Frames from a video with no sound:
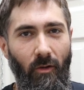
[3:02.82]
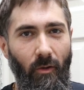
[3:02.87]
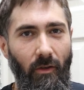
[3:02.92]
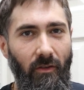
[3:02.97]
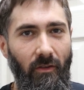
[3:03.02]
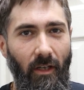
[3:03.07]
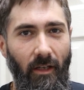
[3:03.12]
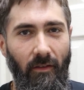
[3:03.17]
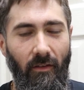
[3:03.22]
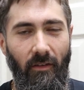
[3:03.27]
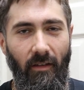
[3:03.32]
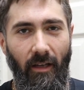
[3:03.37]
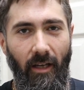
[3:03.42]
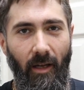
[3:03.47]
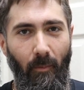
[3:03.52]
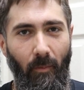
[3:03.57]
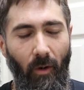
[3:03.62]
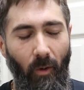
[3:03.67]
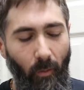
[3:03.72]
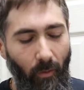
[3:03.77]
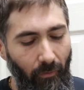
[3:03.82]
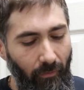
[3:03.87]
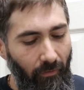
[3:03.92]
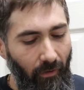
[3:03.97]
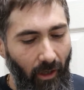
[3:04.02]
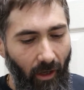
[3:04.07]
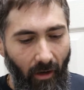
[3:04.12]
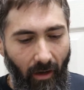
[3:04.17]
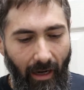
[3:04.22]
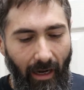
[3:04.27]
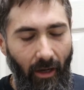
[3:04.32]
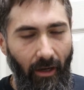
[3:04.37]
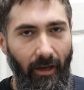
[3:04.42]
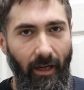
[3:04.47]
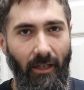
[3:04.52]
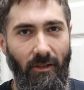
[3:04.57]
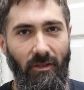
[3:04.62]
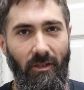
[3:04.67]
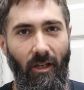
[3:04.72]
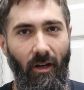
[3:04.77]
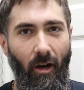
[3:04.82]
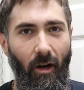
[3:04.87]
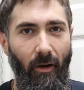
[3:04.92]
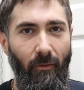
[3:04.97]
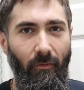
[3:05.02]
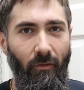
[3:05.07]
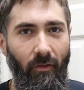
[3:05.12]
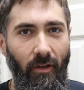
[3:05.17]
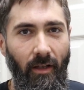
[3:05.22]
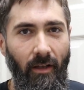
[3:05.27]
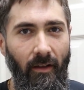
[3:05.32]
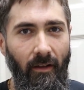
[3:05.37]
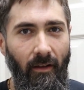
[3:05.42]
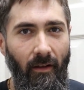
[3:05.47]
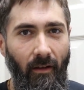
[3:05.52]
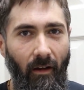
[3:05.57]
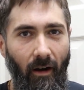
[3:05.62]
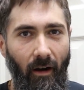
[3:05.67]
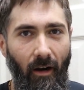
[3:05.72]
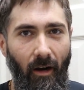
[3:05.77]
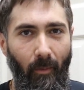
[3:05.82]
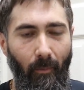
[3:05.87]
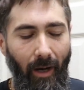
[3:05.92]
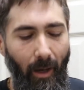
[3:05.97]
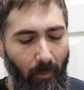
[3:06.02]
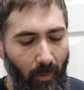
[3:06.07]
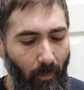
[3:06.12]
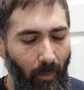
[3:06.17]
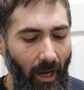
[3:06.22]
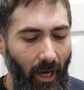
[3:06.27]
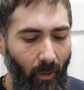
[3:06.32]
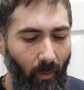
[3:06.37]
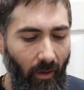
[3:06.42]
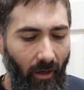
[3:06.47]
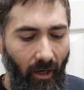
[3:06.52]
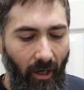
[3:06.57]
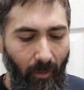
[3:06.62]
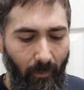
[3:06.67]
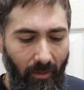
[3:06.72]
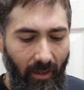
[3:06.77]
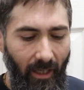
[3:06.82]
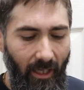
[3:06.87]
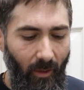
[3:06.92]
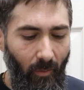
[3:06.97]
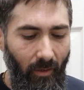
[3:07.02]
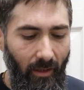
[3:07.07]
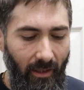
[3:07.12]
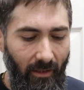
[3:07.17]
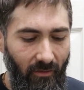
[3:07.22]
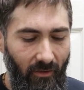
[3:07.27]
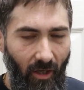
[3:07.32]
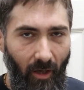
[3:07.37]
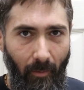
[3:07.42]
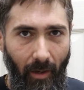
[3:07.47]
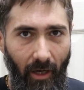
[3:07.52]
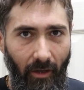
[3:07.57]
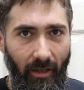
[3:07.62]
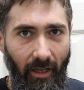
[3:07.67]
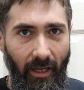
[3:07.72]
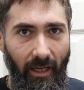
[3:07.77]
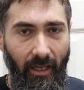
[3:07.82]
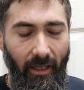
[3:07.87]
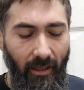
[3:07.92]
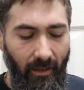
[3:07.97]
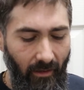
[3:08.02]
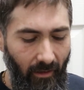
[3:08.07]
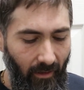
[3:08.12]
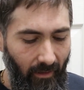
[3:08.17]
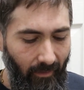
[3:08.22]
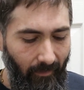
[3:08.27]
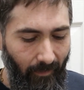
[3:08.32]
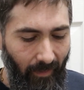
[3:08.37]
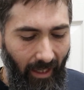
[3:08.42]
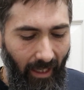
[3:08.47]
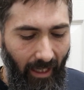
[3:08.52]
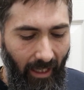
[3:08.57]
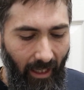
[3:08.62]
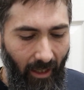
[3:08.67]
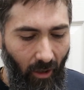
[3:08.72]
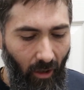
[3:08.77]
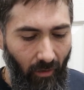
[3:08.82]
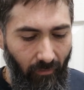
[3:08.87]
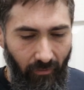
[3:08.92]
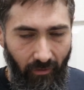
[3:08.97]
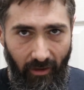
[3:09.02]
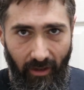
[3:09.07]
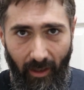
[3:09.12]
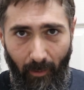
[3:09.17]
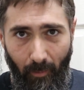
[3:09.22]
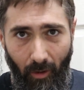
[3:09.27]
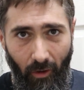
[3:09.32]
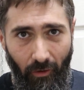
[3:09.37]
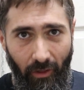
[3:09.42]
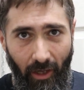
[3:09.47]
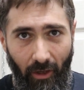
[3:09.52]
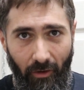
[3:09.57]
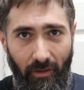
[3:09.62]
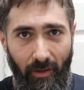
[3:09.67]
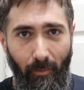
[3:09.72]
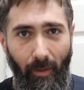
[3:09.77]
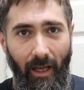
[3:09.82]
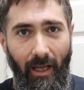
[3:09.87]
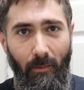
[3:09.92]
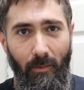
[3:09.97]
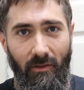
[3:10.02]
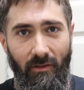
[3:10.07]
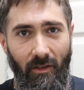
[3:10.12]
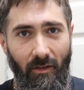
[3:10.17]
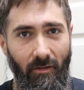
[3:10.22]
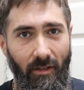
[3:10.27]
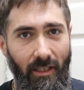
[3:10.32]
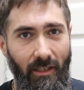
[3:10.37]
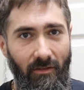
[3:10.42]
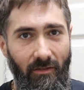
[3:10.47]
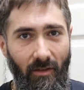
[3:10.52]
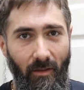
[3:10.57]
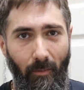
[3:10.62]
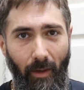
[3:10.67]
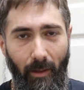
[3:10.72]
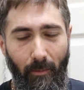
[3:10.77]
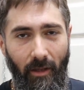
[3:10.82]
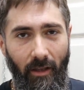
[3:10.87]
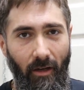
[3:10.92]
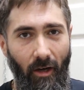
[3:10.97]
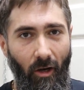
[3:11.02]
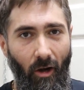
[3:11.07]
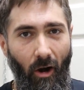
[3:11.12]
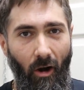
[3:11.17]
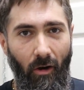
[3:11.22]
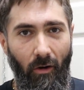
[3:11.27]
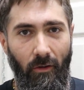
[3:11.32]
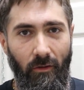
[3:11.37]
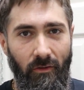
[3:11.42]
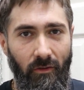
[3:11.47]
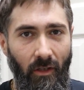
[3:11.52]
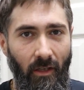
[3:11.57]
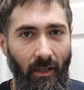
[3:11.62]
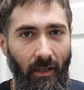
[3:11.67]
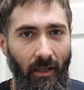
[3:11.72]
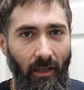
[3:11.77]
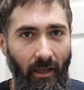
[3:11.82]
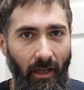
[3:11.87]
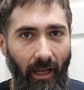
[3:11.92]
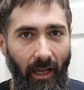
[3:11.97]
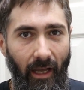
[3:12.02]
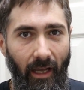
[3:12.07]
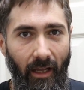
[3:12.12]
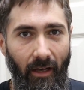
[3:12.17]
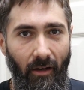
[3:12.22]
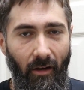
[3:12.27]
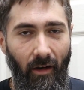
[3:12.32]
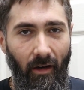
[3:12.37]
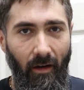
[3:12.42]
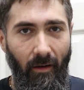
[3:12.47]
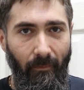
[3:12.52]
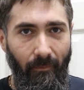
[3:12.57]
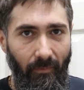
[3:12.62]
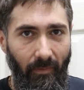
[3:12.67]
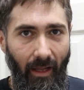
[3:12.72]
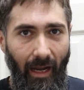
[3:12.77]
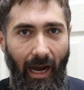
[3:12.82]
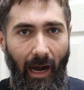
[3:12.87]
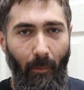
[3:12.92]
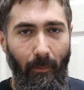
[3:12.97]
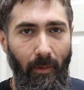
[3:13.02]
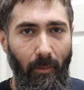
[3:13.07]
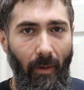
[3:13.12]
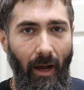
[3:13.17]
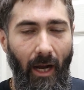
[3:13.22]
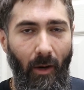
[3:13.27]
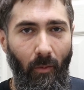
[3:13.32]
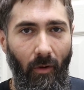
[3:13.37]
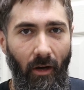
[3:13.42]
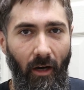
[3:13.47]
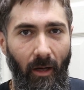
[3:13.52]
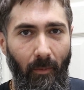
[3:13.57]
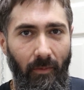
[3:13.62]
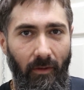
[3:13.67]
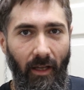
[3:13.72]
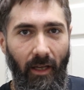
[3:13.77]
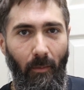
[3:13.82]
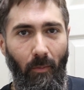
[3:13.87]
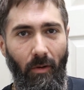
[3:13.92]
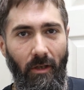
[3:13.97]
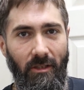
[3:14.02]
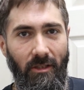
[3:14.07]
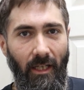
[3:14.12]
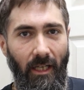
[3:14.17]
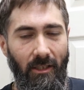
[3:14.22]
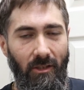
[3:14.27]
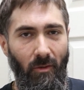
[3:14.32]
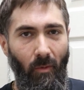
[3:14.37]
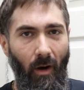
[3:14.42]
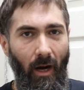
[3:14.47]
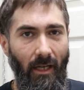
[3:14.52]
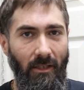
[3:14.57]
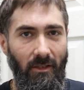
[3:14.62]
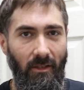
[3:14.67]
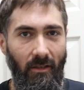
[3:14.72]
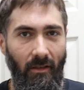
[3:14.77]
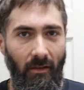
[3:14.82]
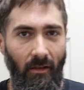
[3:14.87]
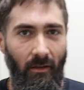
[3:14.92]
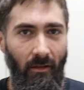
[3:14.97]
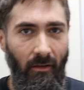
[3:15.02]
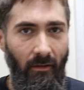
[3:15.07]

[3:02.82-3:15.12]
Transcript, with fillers: to a sunset. But we'll figure it out next year, hopefully. Um, I'll be back with an update when these come out the egg, and hopefully they're both healthy babies at least, and maybe they're girls. And uh, I'll be back with an update. Appreciate you watching.